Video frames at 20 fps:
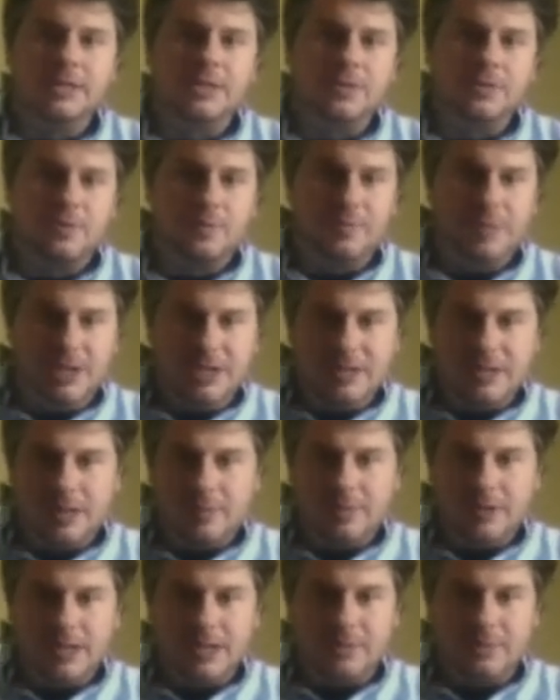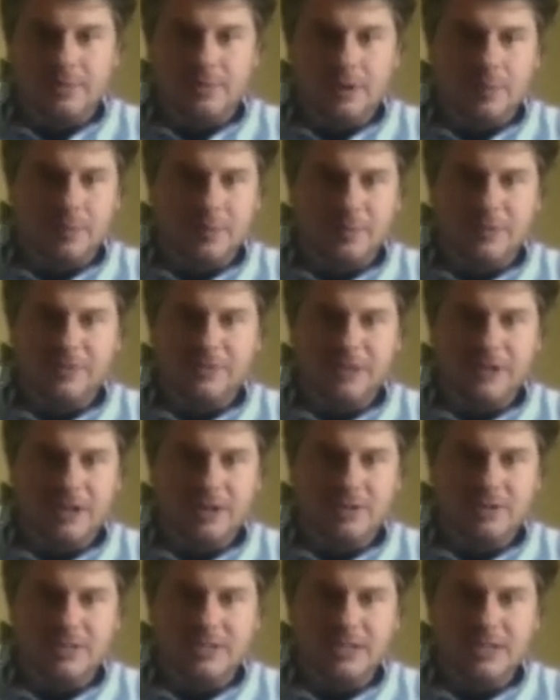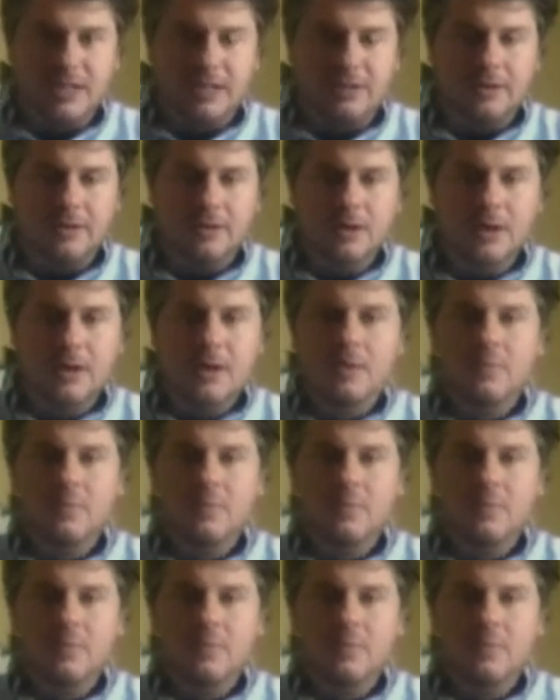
So for me, I'm like rubbing my fingers together.